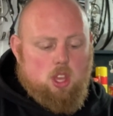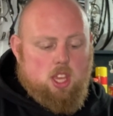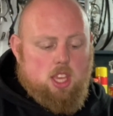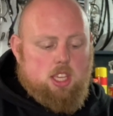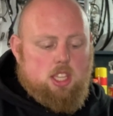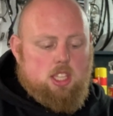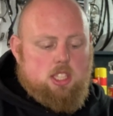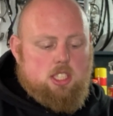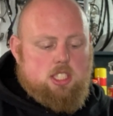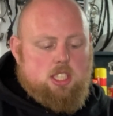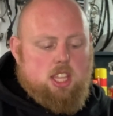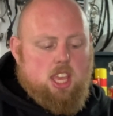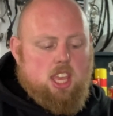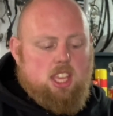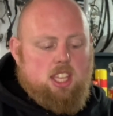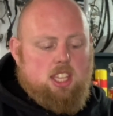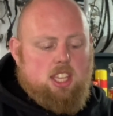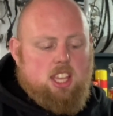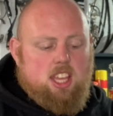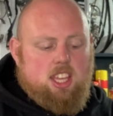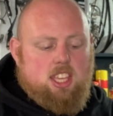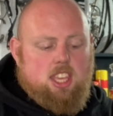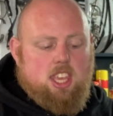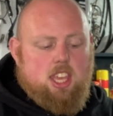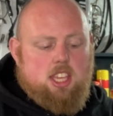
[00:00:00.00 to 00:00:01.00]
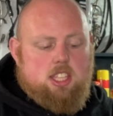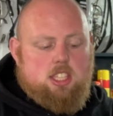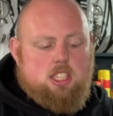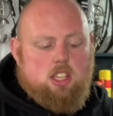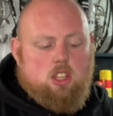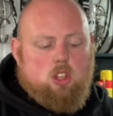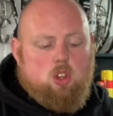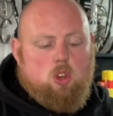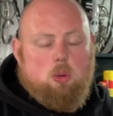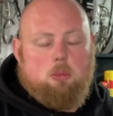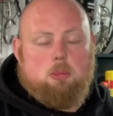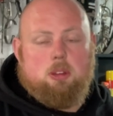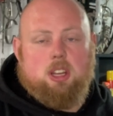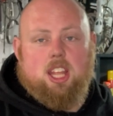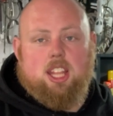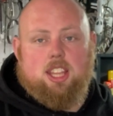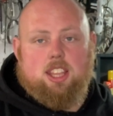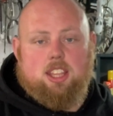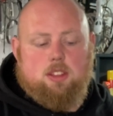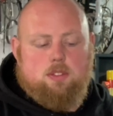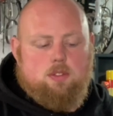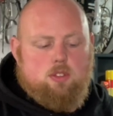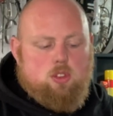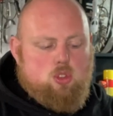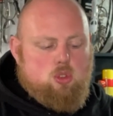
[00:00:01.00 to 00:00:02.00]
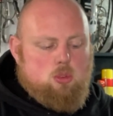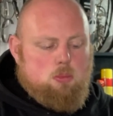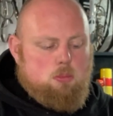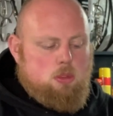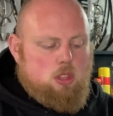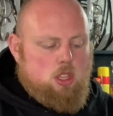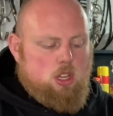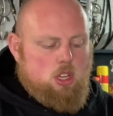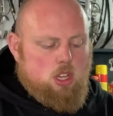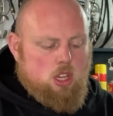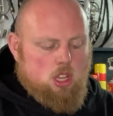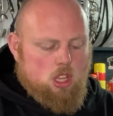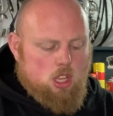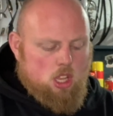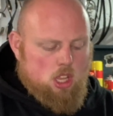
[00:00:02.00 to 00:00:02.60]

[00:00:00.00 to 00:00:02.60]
it can stay in that kit. It'll come in handy for something.